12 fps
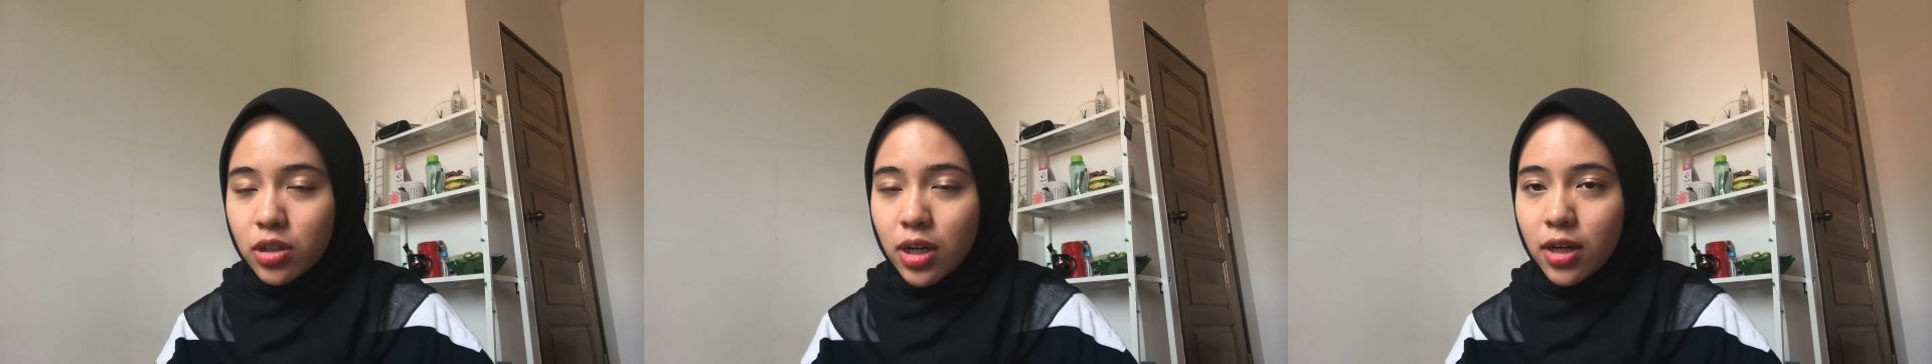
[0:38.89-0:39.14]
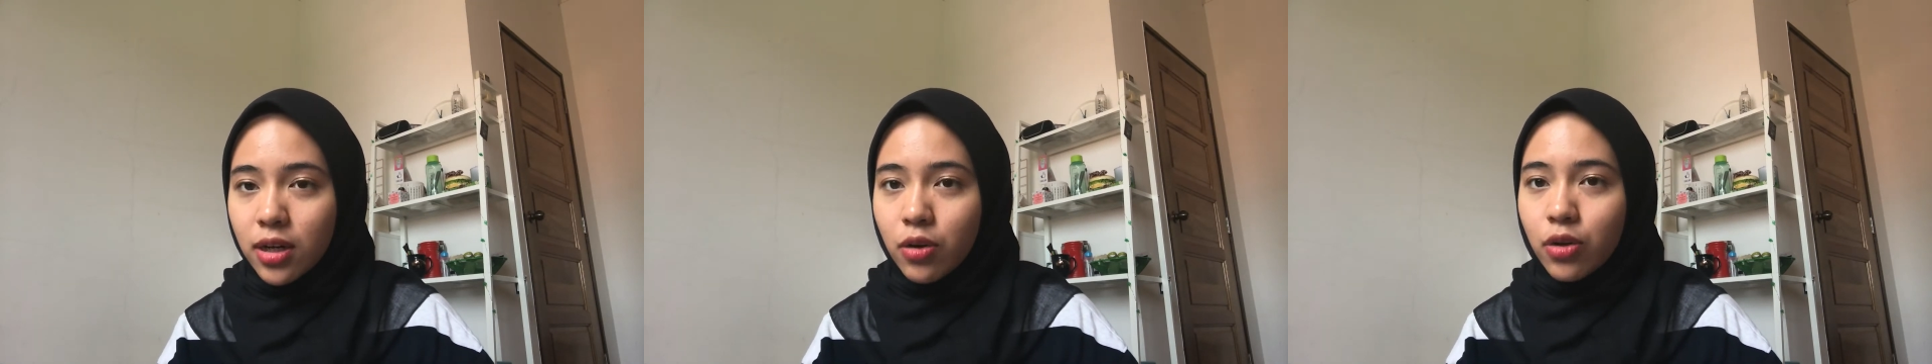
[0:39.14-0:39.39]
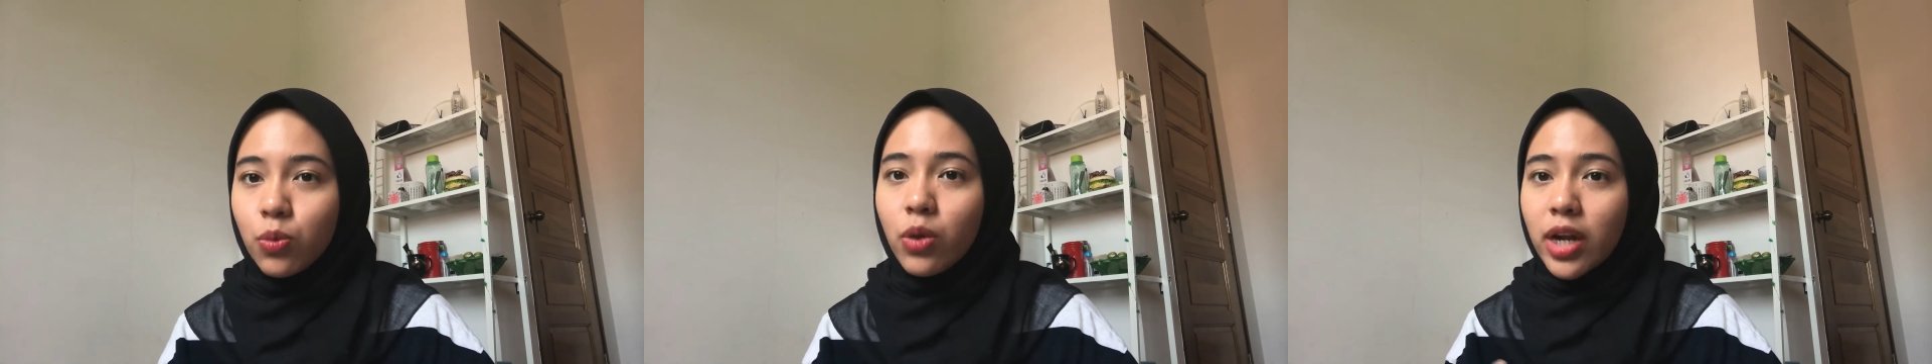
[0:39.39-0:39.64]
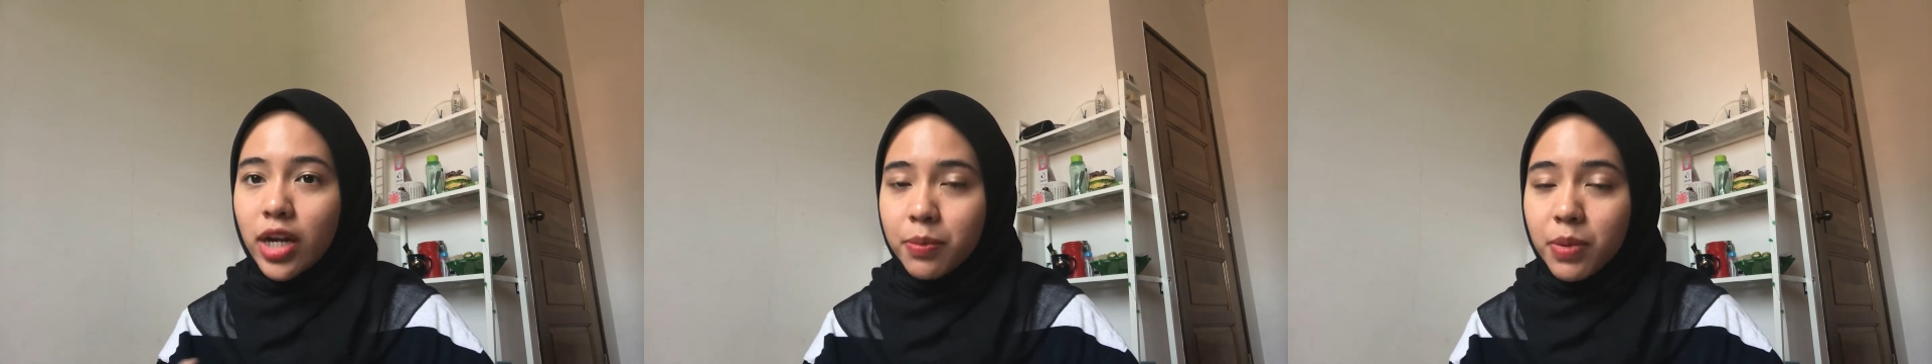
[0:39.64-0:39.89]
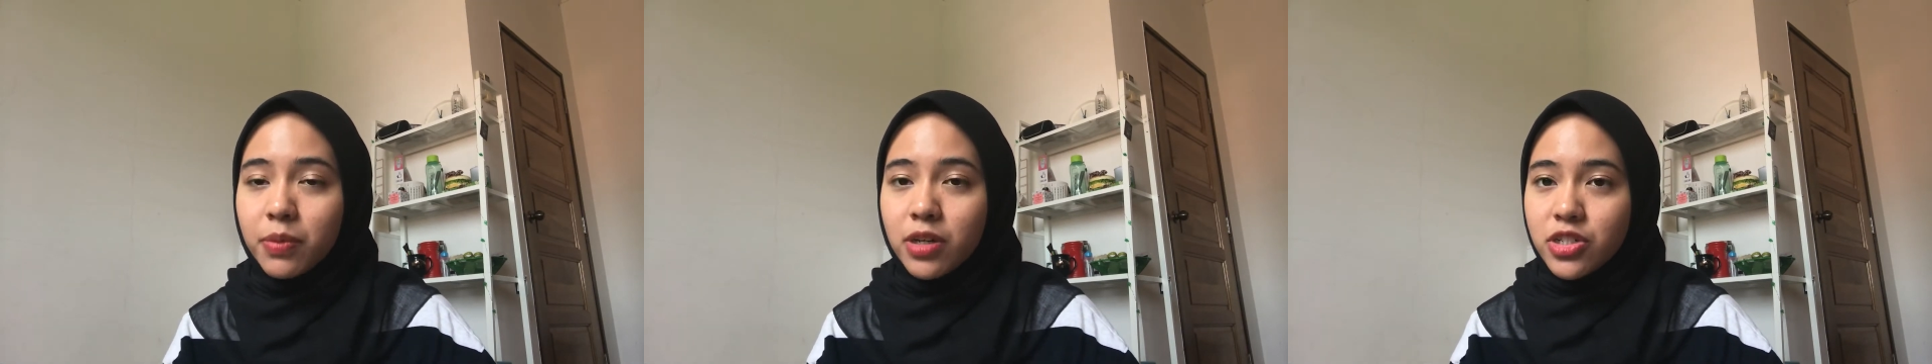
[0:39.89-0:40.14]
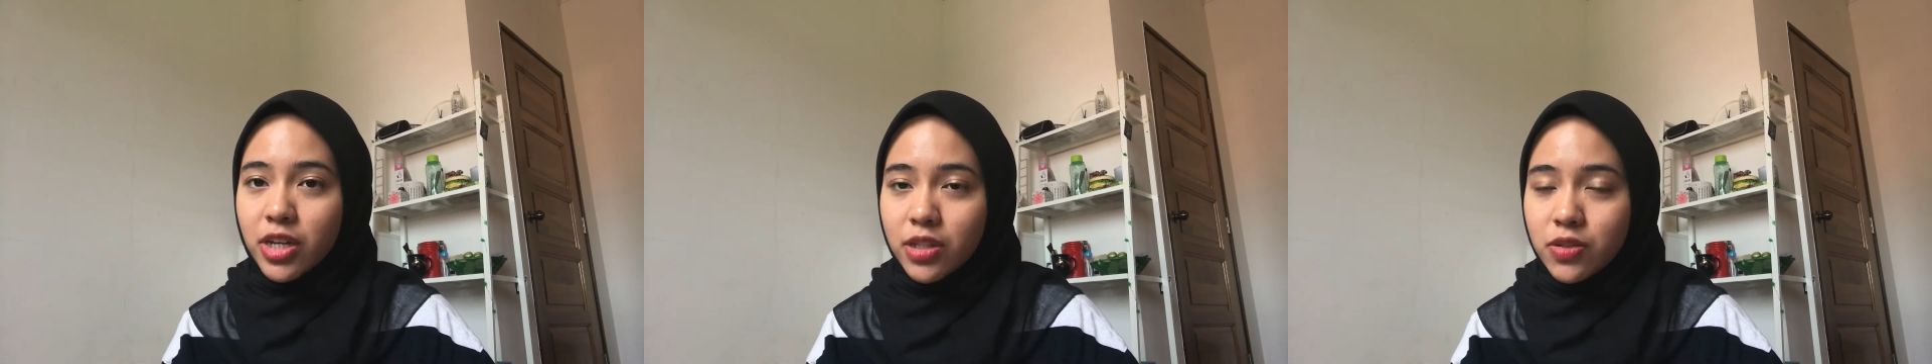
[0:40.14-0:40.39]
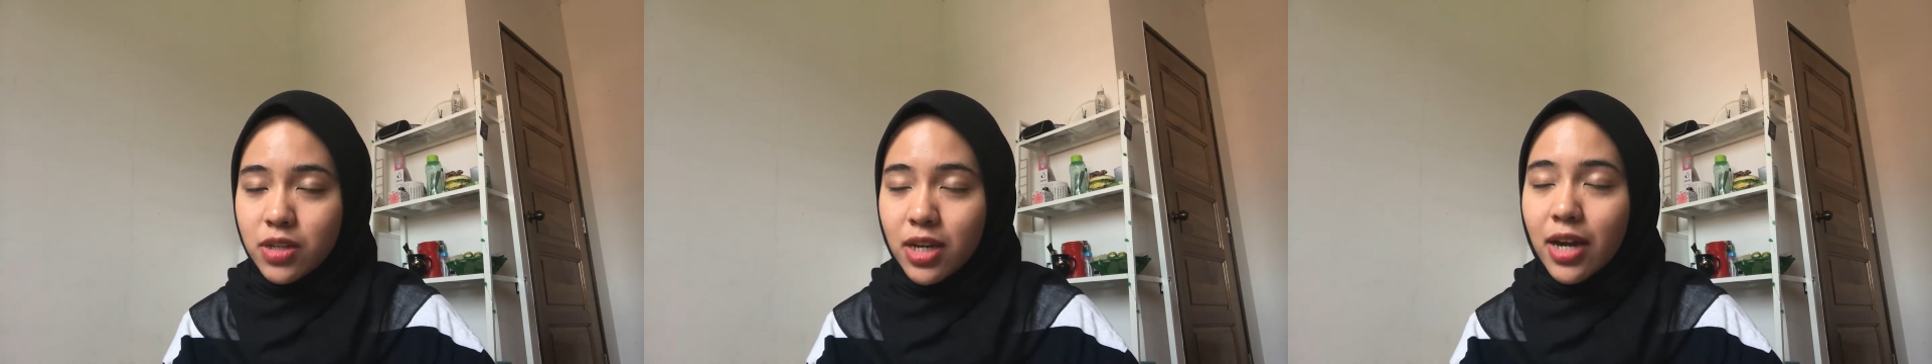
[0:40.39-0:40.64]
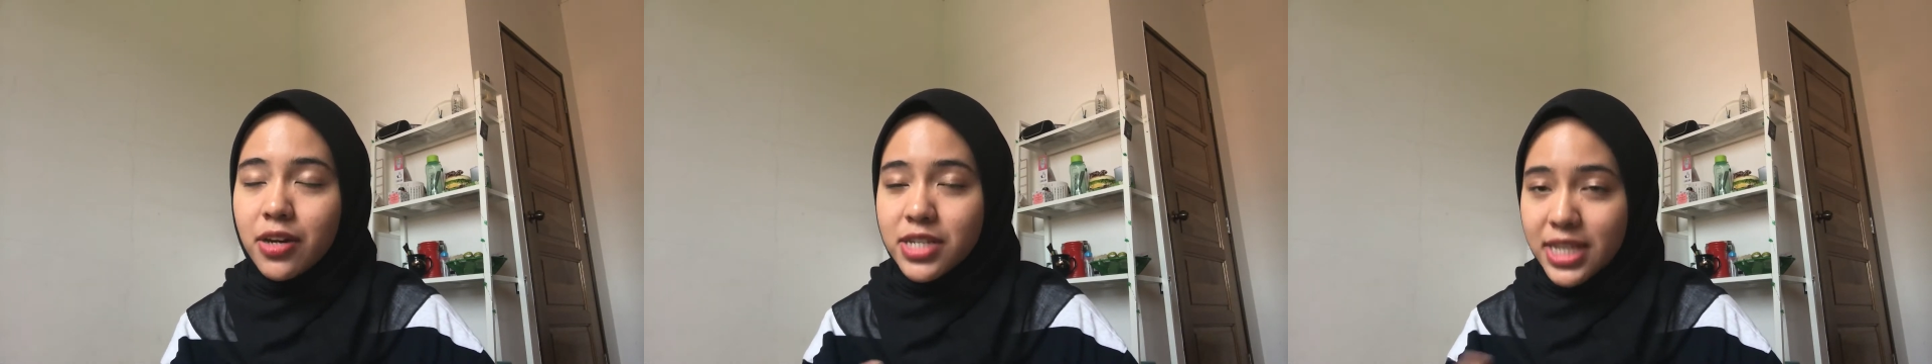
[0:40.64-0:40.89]
on what other people
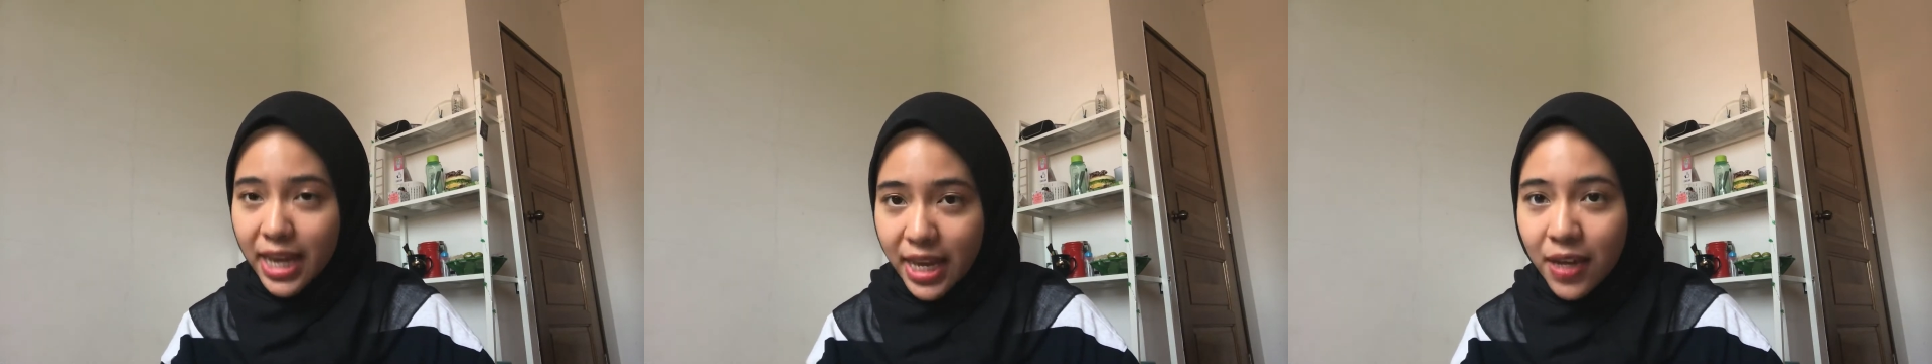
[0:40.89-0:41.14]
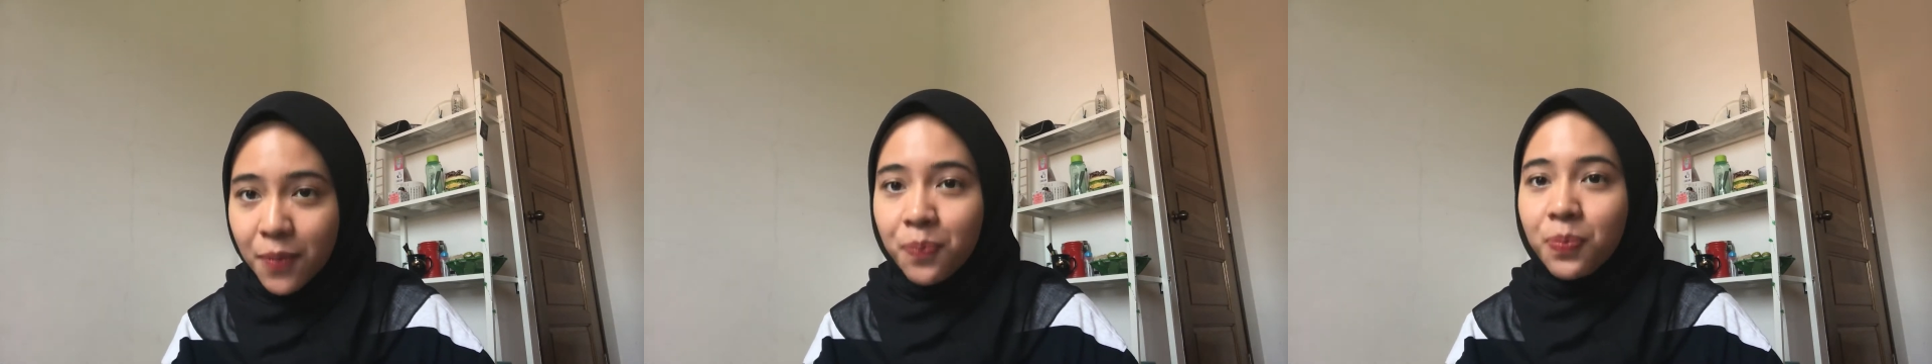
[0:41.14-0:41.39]
are saying.